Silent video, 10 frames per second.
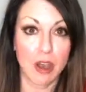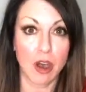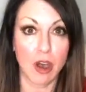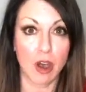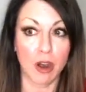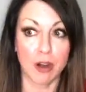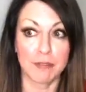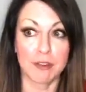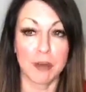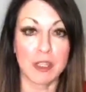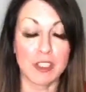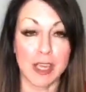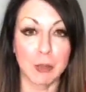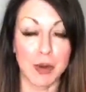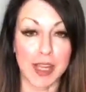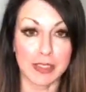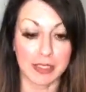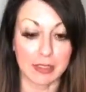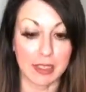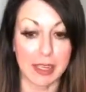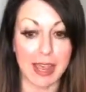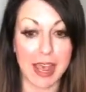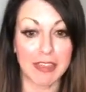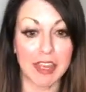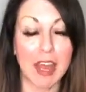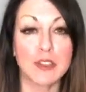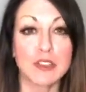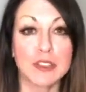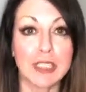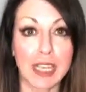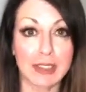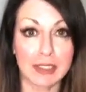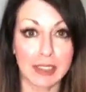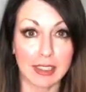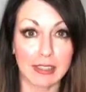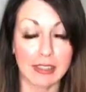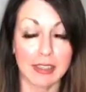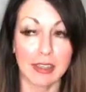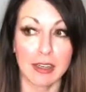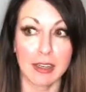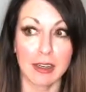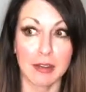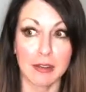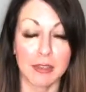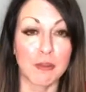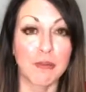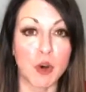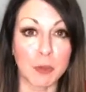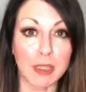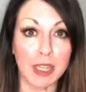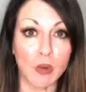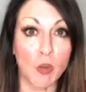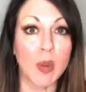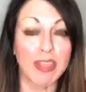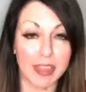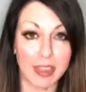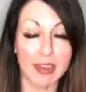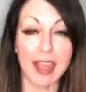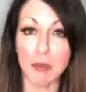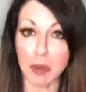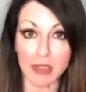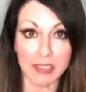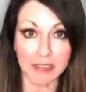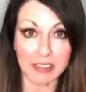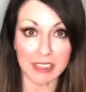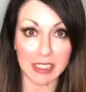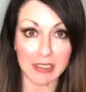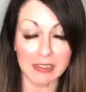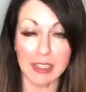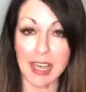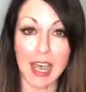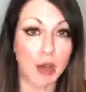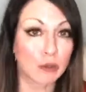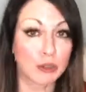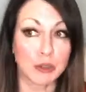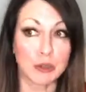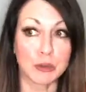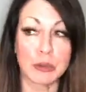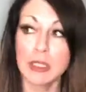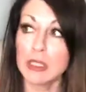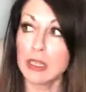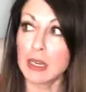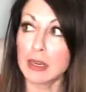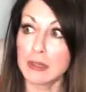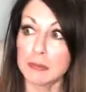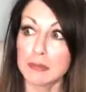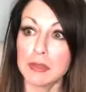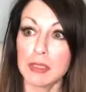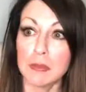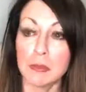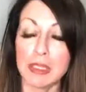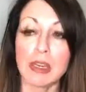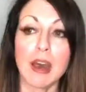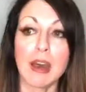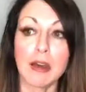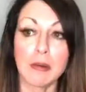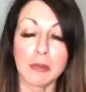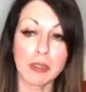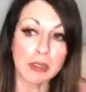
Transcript: are very much like branding, and that understanding the formula within a box office hit, how to become